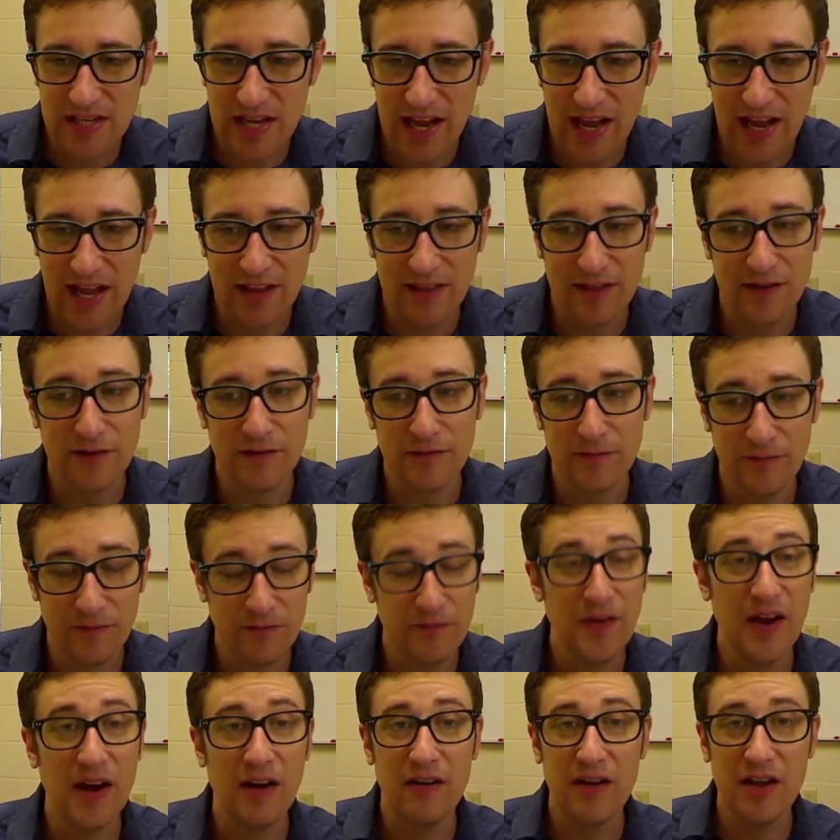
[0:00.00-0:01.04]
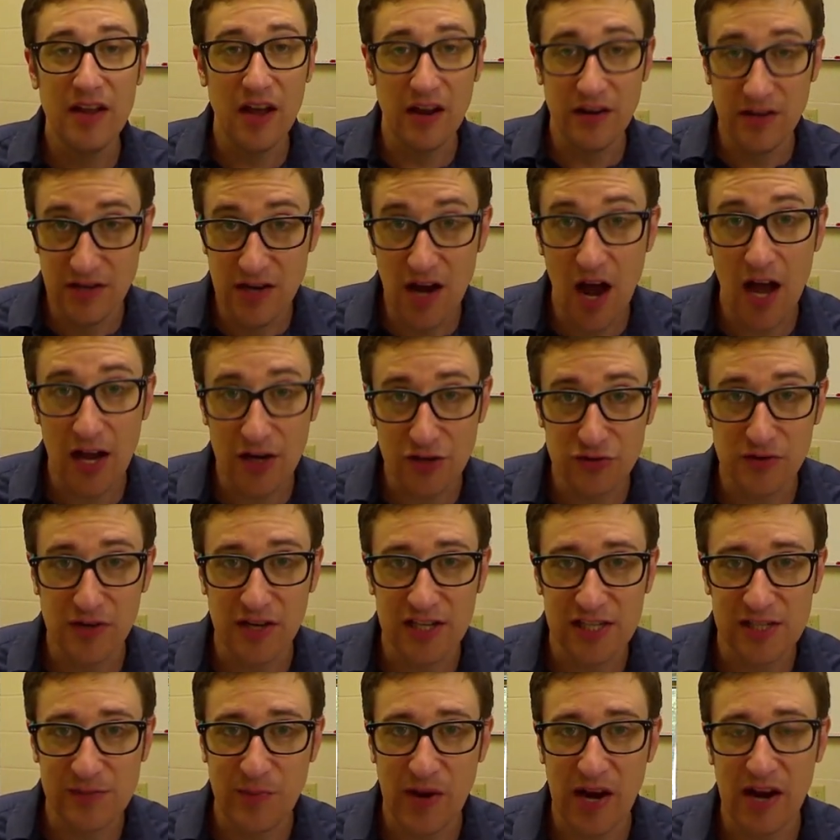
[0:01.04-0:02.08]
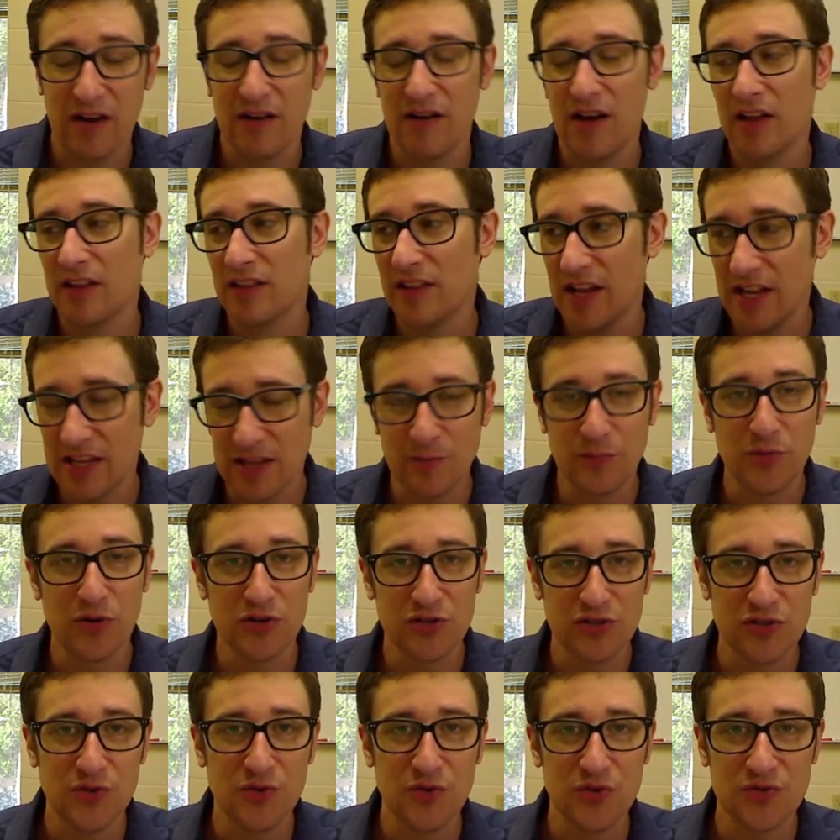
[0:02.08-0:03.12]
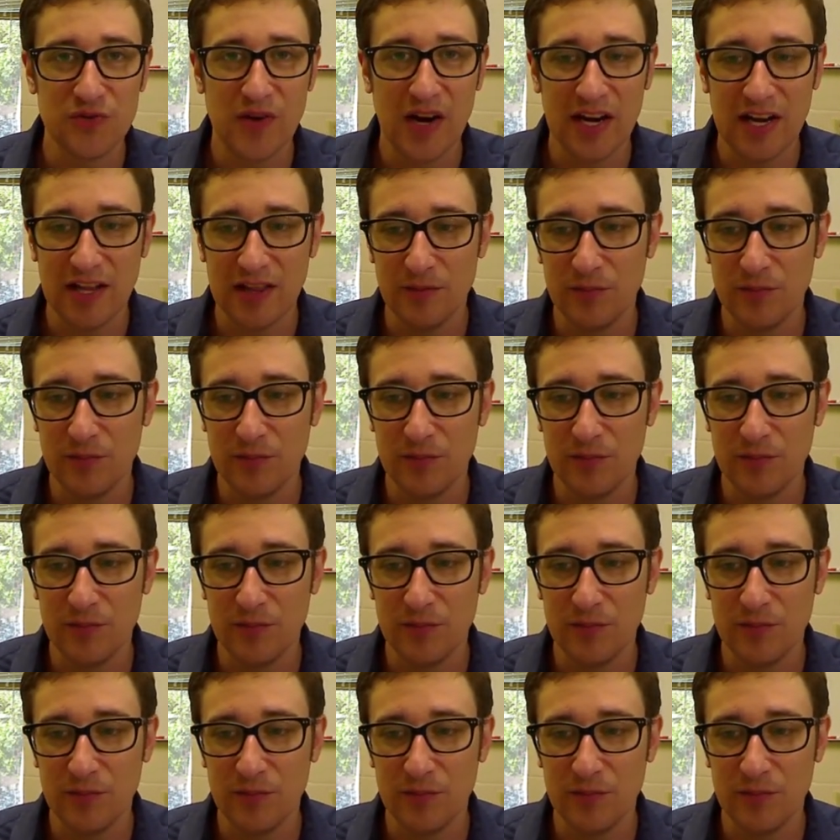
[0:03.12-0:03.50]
and they're very not transparent. Unlike the person who is writing the